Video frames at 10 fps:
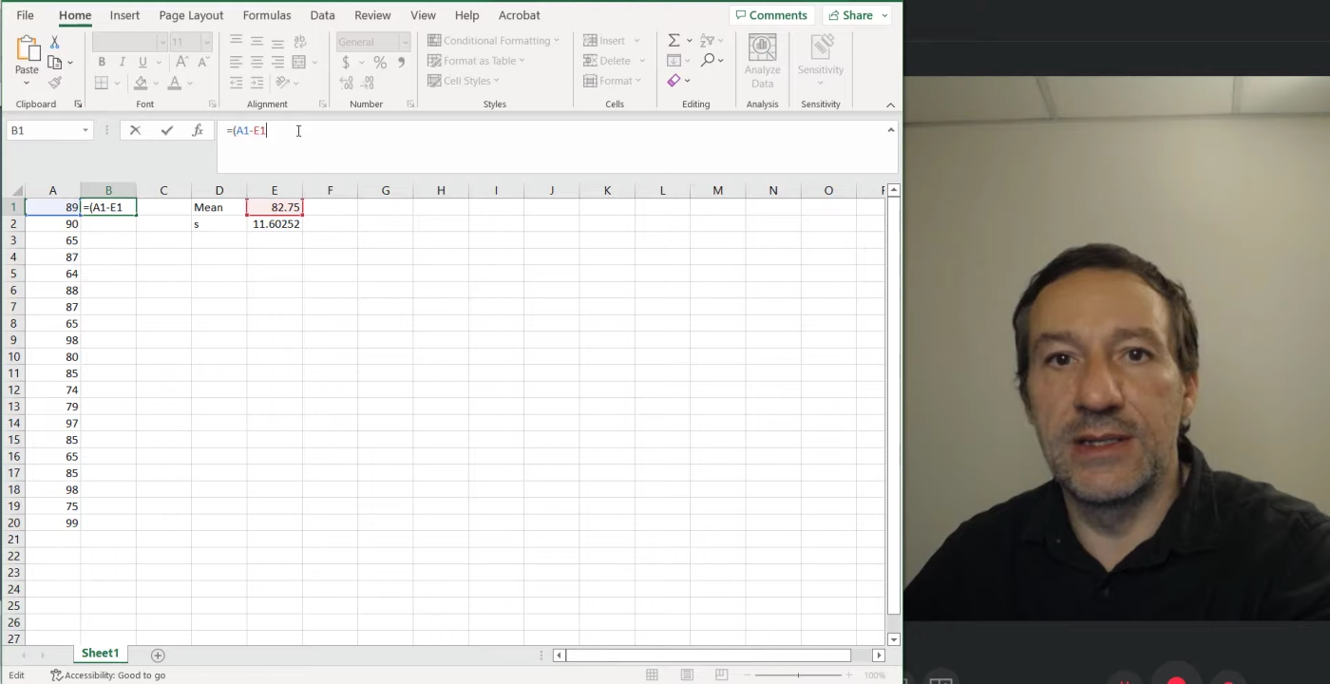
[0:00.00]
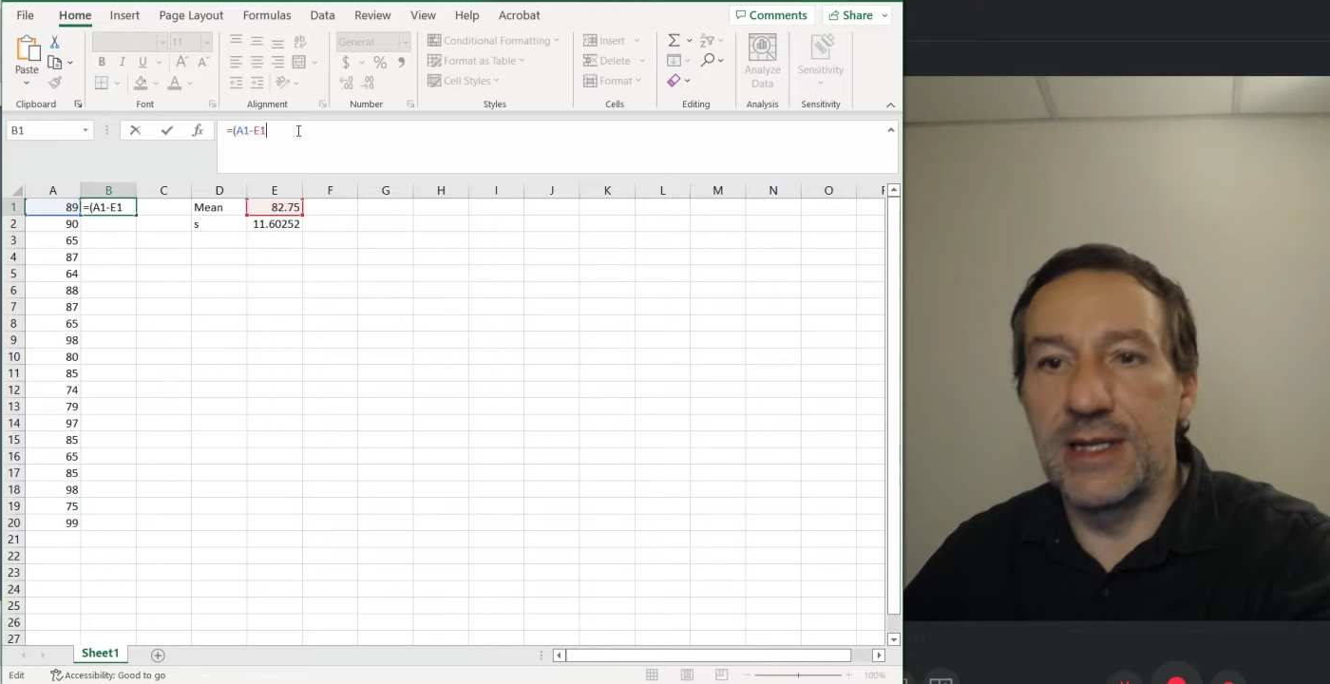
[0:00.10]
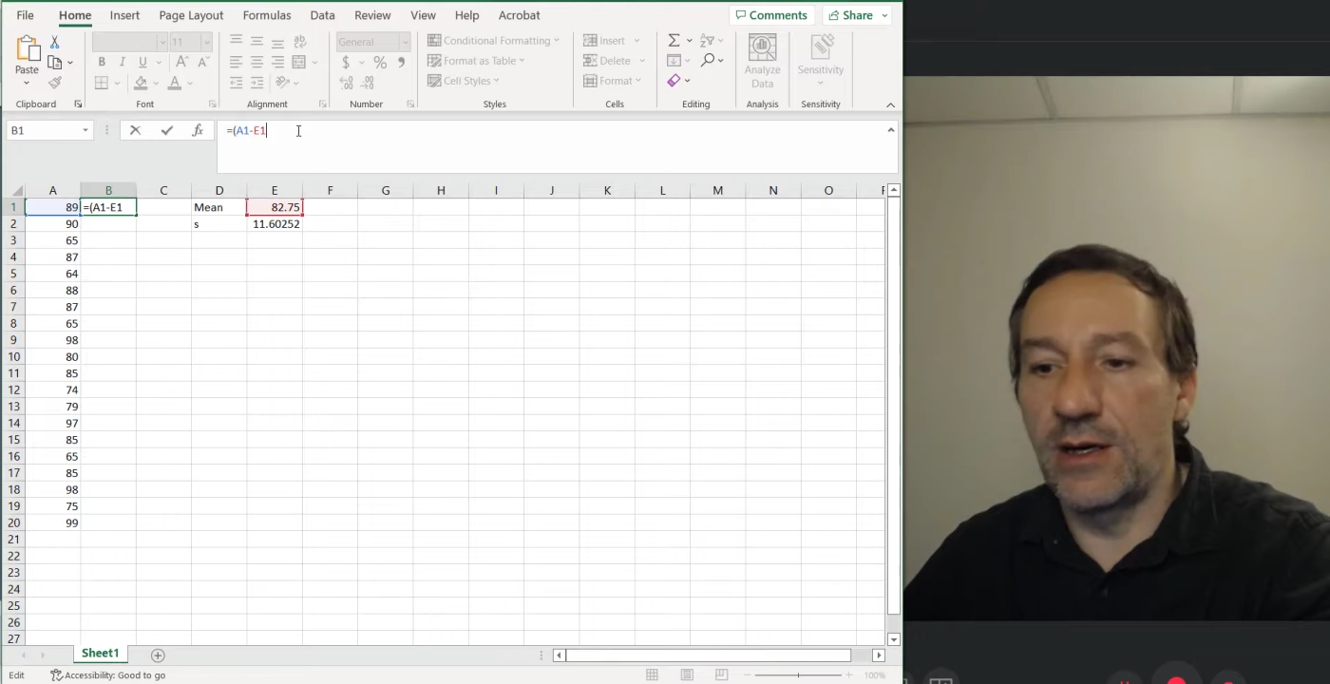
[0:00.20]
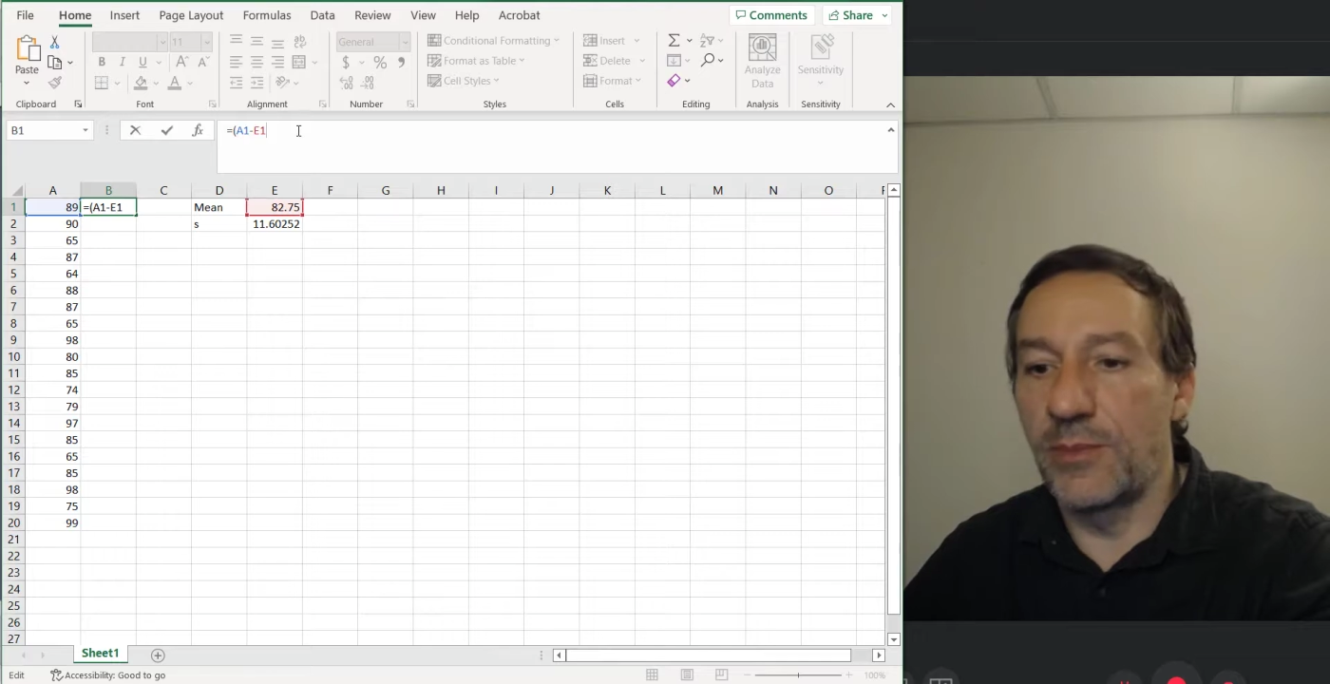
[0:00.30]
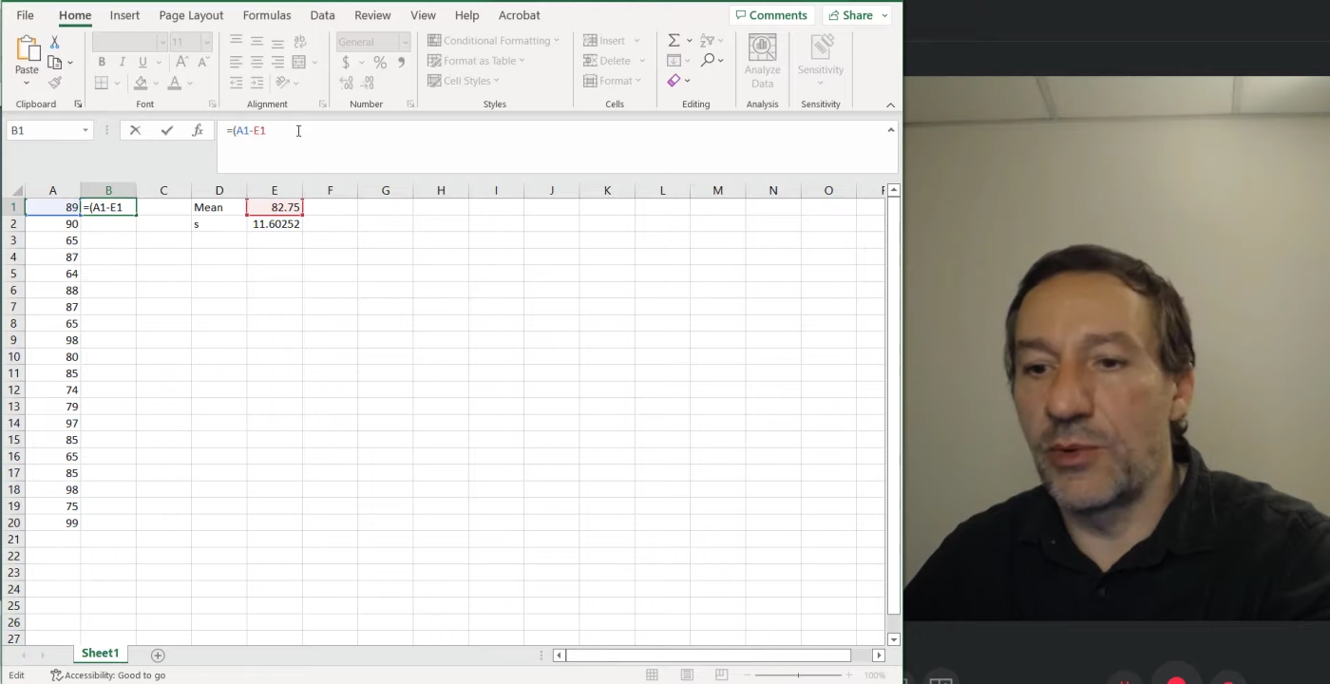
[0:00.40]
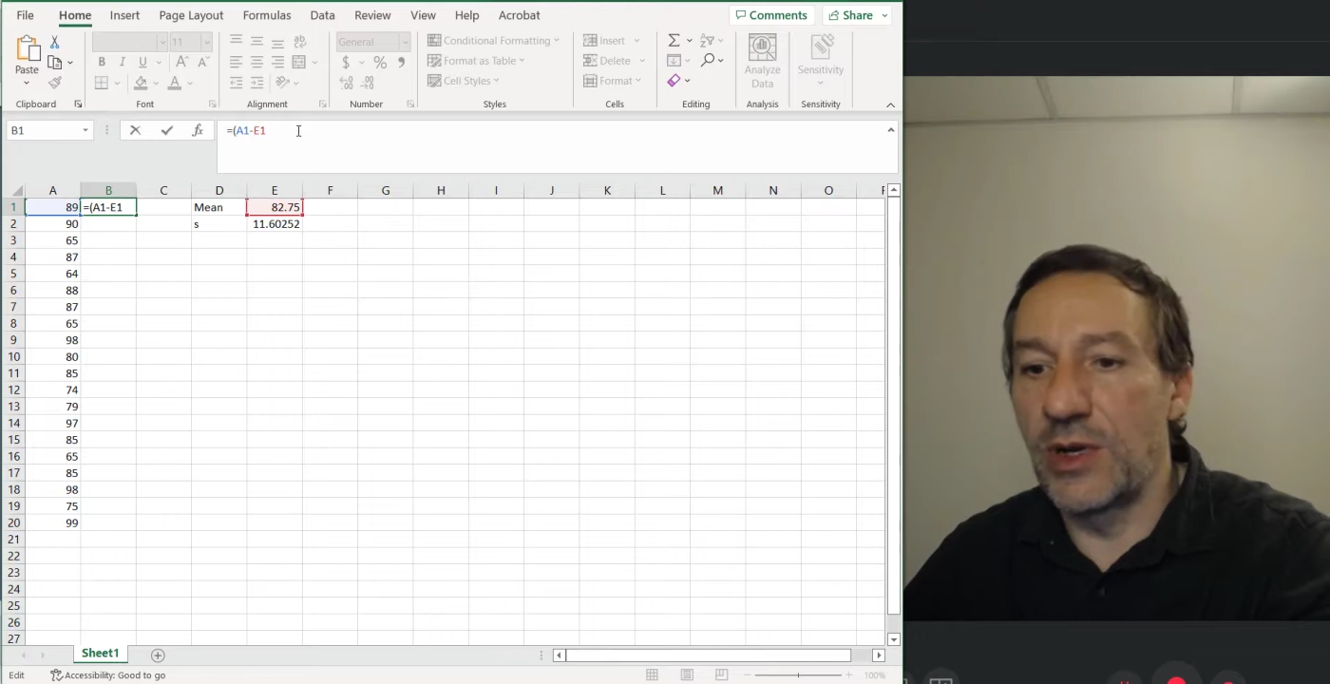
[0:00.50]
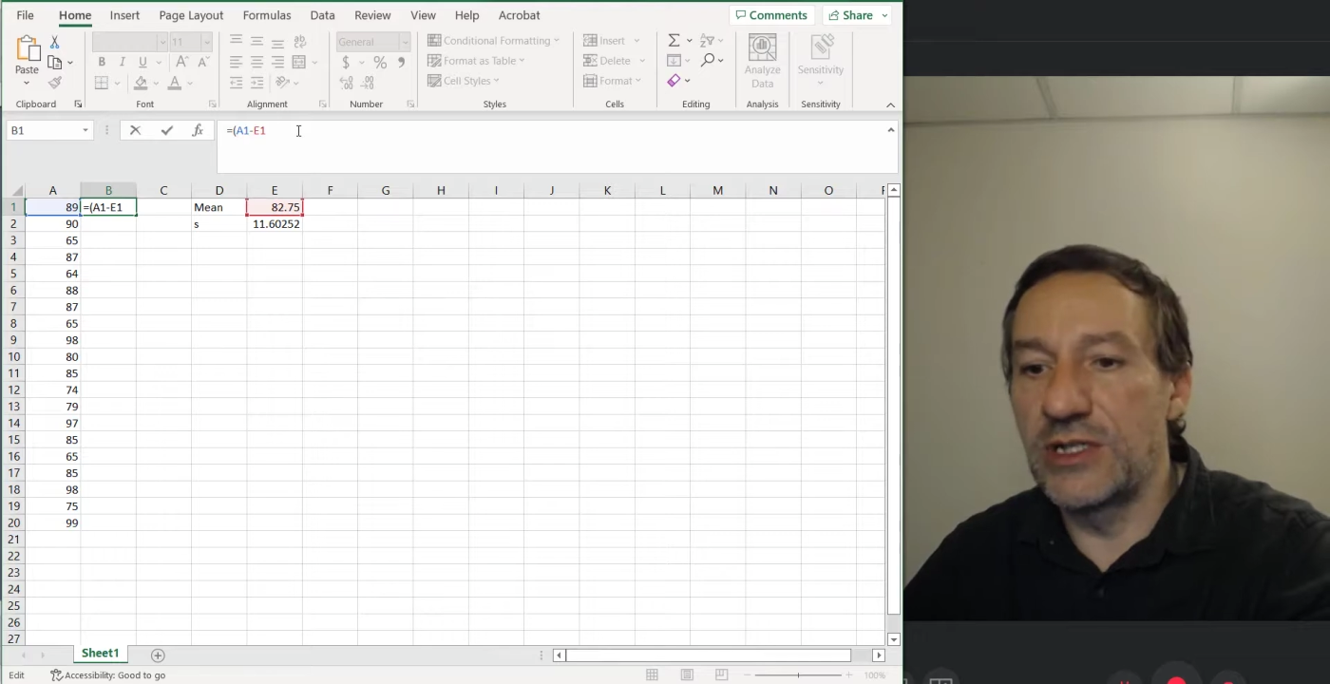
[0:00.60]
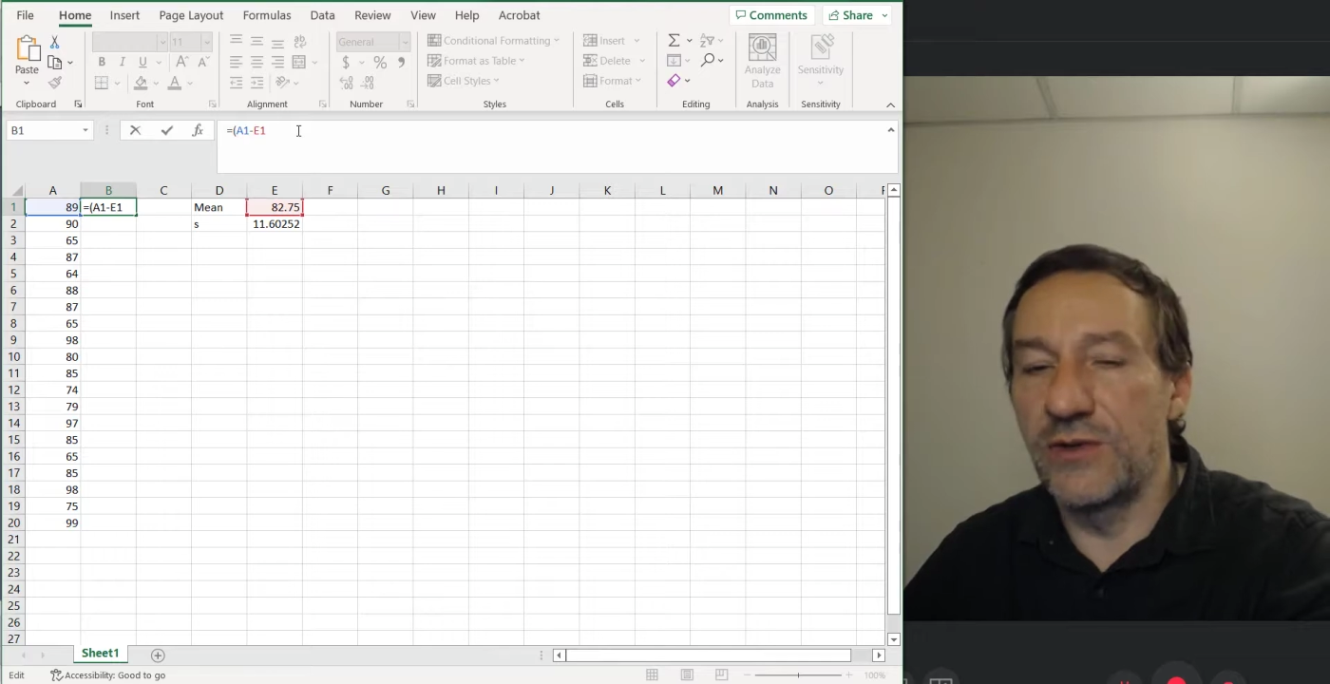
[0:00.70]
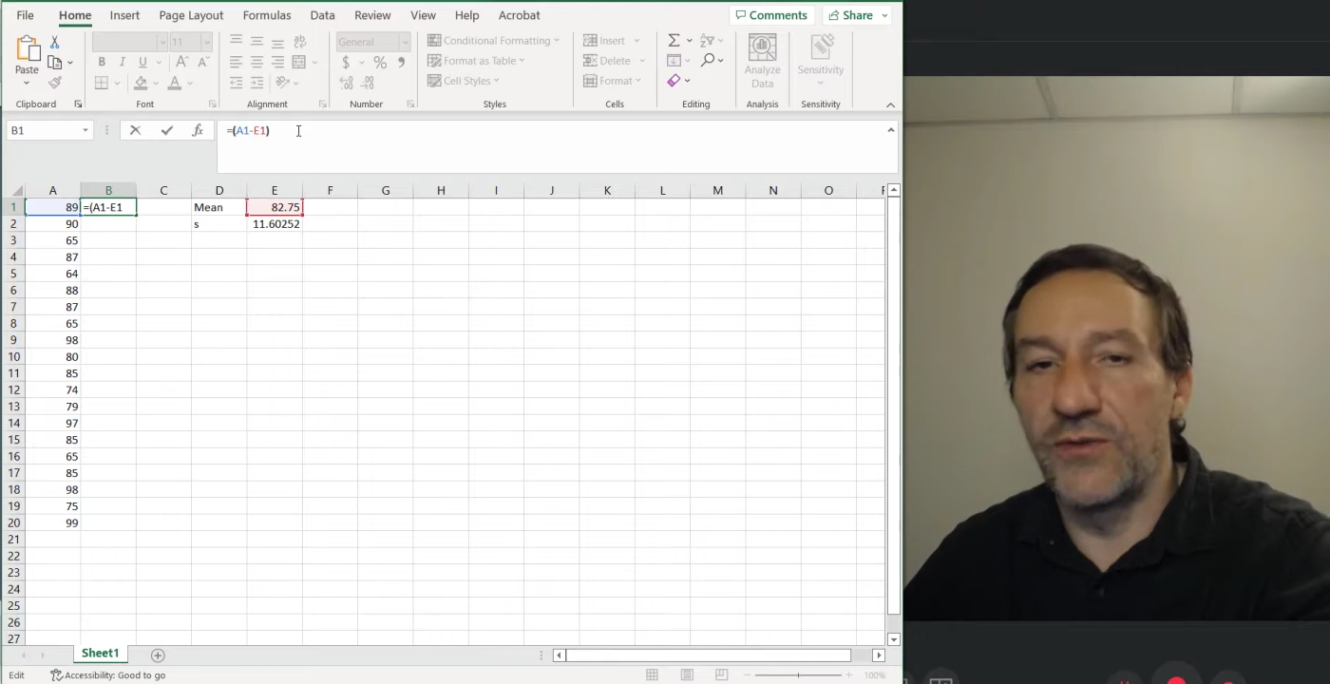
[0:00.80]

that operation